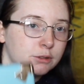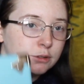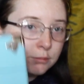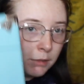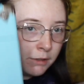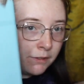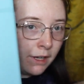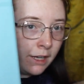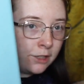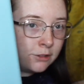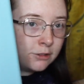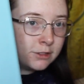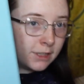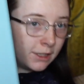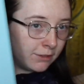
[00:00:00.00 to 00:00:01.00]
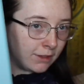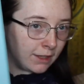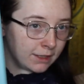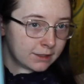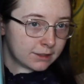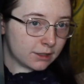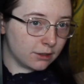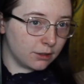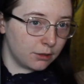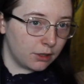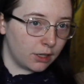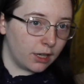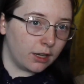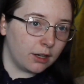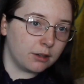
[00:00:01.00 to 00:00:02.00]
all my vinyls in this
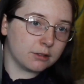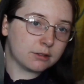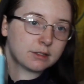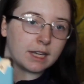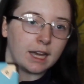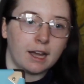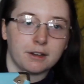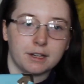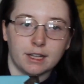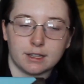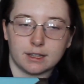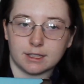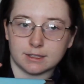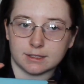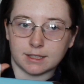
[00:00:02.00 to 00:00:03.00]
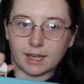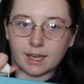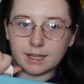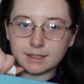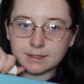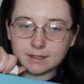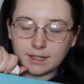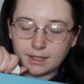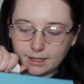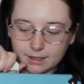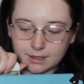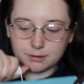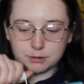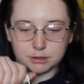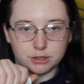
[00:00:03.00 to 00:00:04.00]
this case
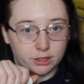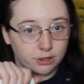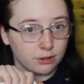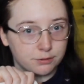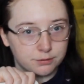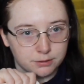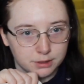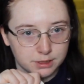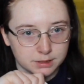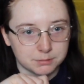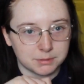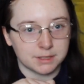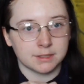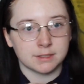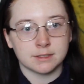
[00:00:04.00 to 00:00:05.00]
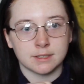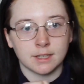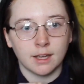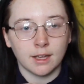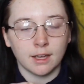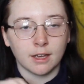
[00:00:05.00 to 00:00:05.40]
here, which I got for Christmas